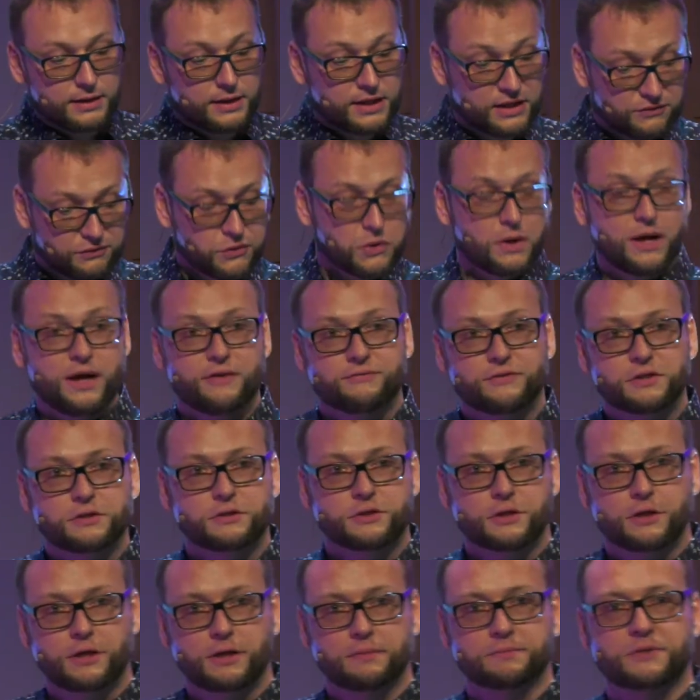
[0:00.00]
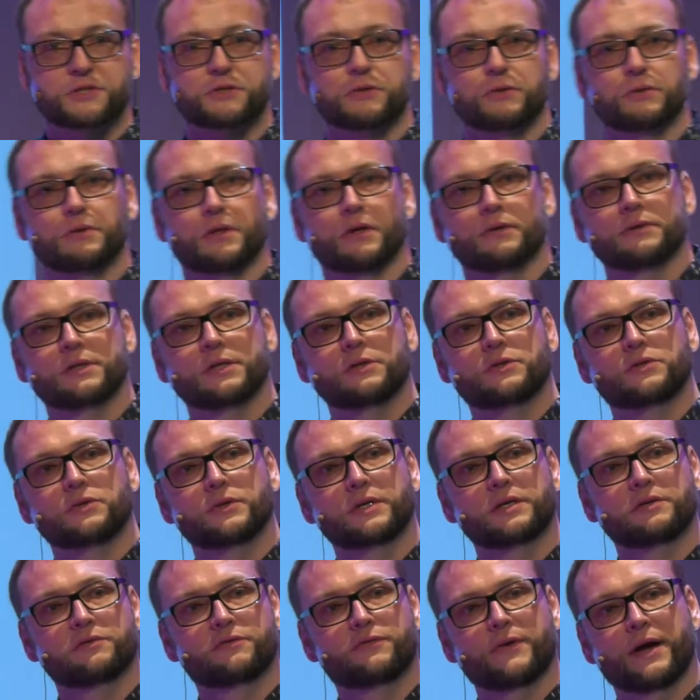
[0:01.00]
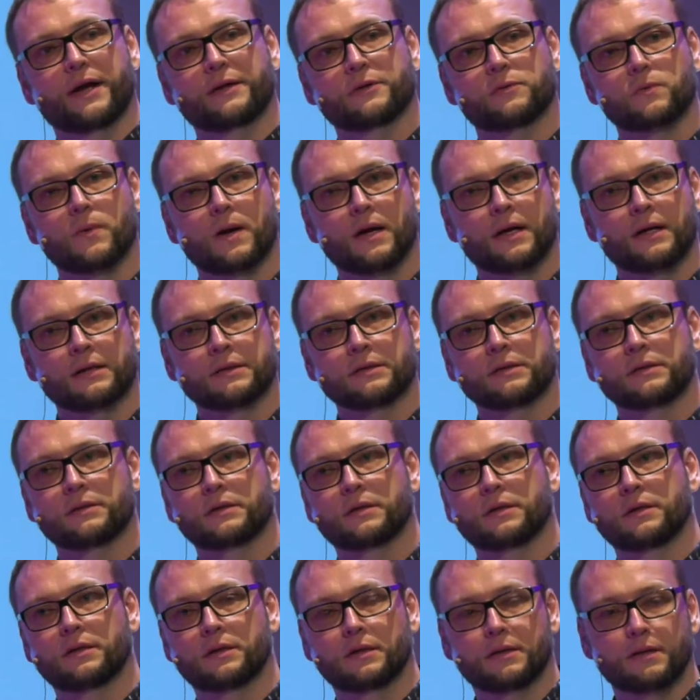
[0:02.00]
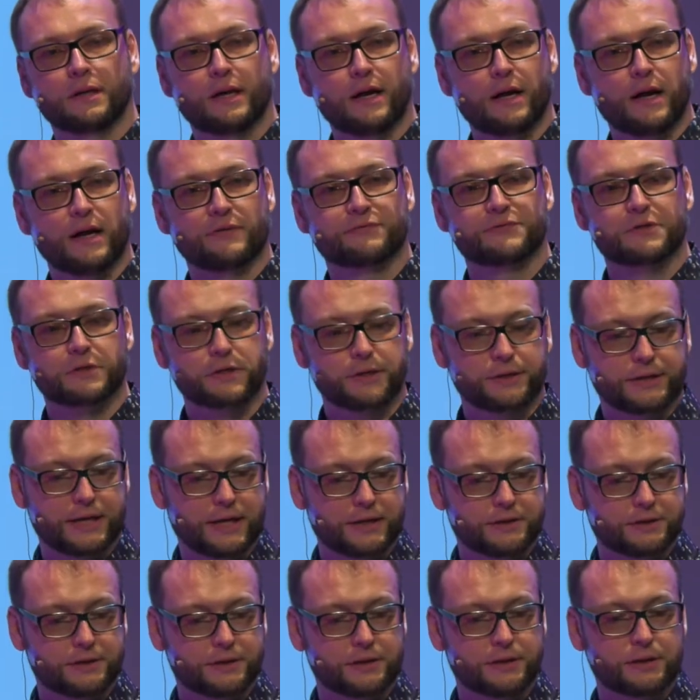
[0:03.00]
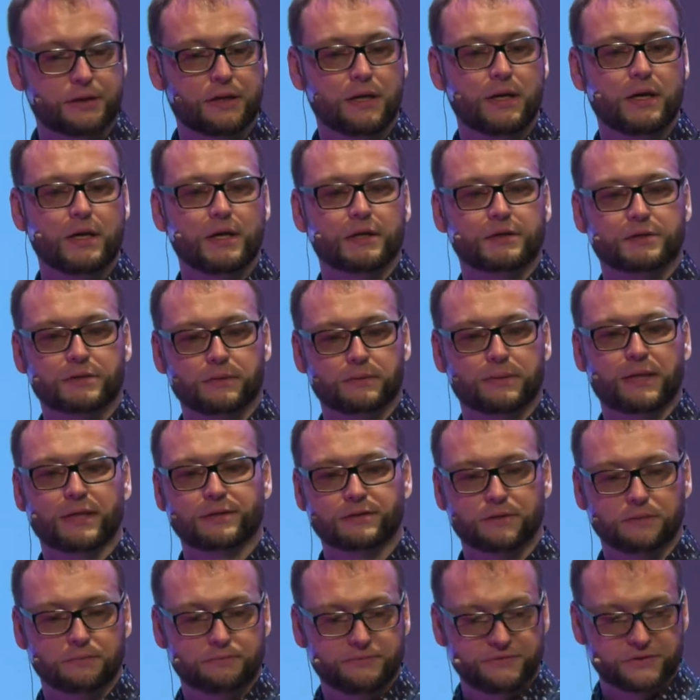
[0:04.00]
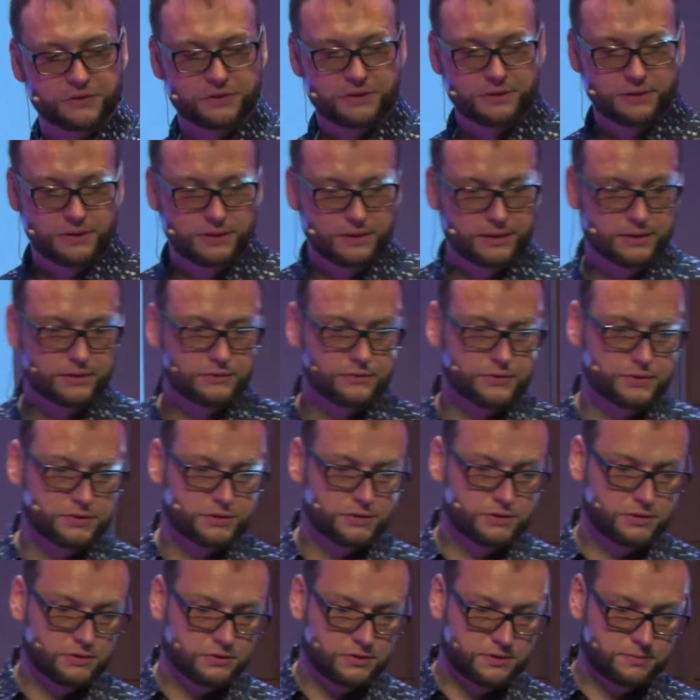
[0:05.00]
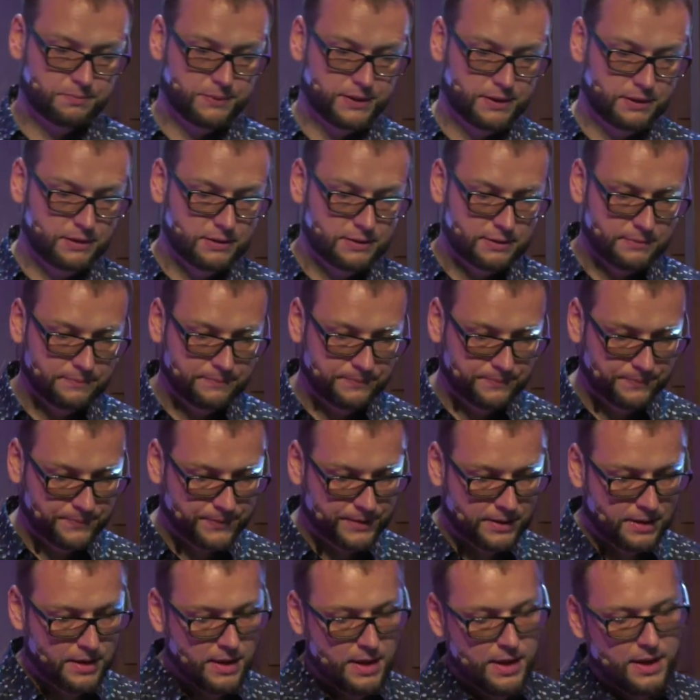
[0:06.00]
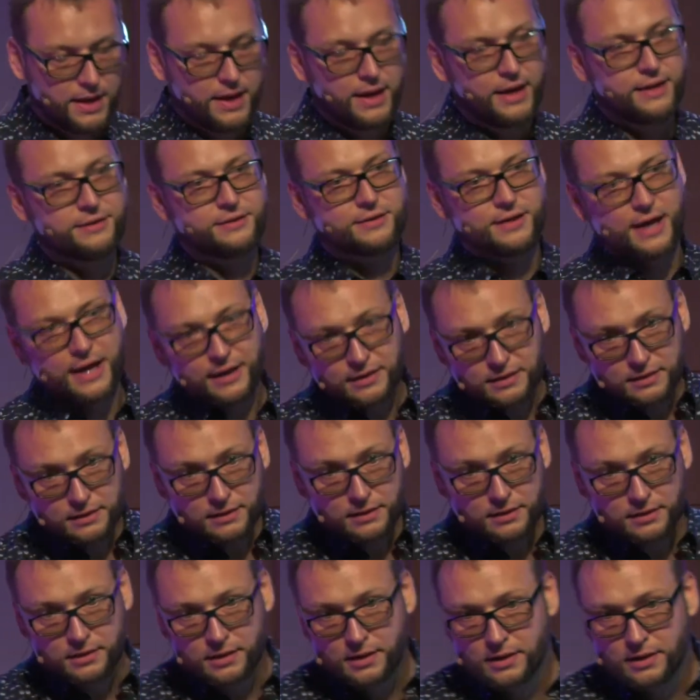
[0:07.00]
If you have the terms, you don't need to invent one after another, so that obviously increases your speed. And then